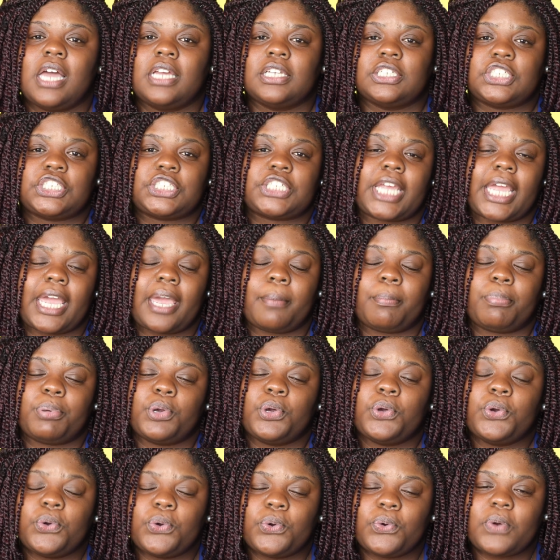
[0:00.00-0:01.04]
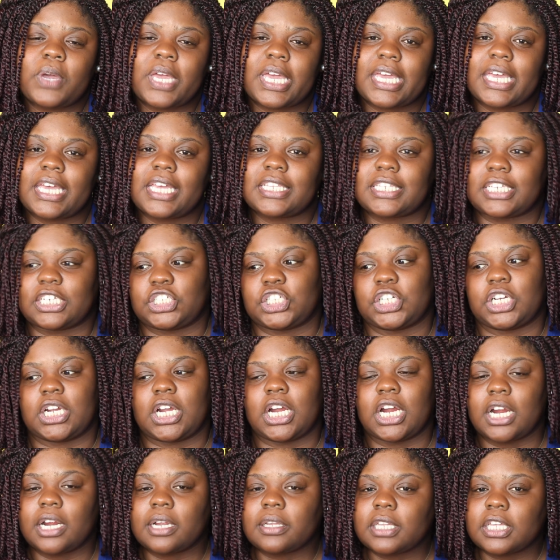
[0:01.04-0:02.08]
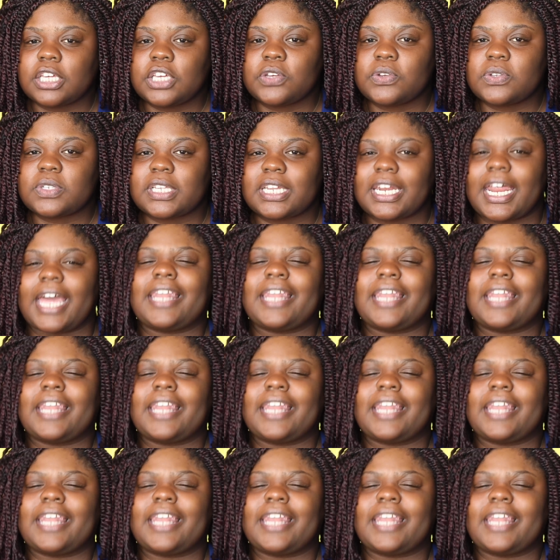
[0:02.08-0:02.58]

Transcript: shampoo is that you're currently using.